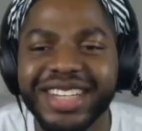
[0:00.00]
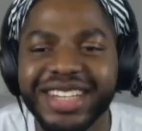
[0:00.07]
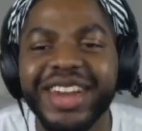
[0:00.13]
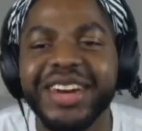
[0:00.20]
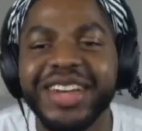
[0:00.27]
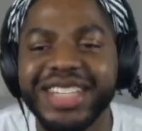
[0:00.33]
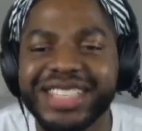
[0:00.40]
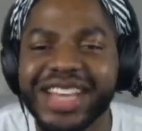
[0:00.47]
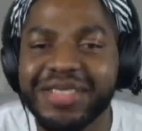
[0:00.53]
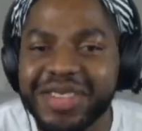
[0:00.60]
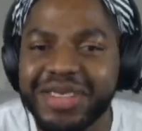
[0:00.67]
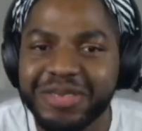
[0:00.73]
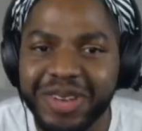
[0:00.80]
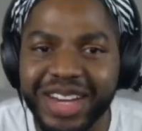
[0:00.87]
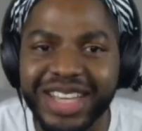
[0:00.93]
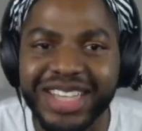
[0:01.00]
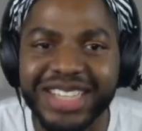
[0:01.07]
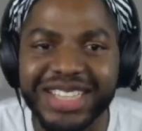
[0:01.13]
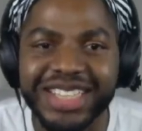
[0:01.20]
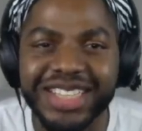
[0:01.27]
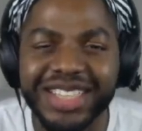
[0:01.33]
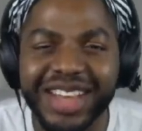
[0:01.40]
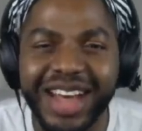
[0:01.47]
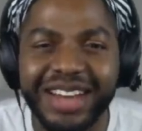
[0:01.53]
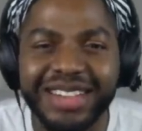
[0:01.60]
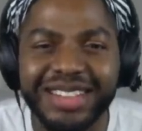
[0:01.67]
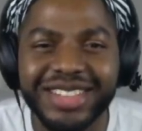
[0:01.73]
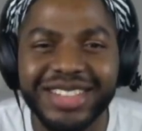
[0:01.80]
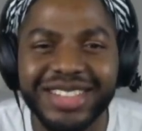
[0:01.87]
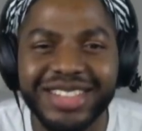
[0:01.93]
No, he's definitely funny. I
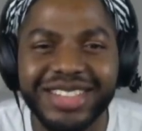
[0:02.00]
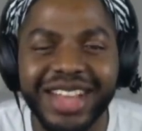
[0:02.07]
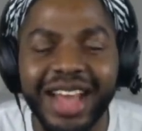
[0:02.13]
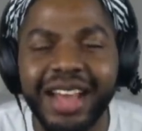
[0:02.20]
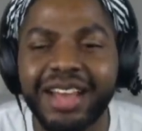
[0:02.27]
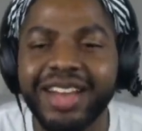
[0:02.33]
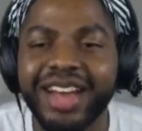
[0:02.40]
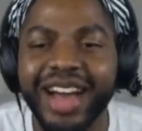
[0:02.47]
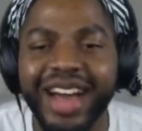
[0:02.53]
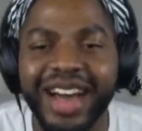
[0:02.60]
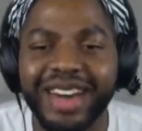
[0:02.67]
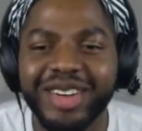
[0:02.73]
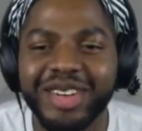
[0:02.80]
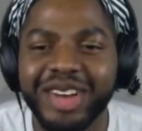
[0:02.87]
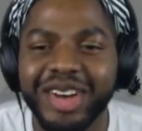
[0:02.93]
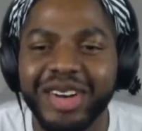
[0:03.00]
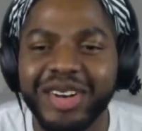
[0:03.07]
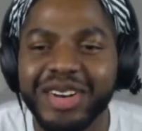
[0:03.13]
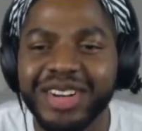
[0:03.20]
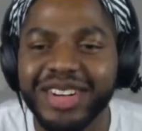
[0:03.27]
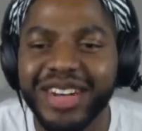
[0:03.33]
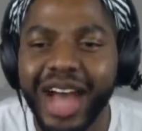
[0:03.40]
don't know.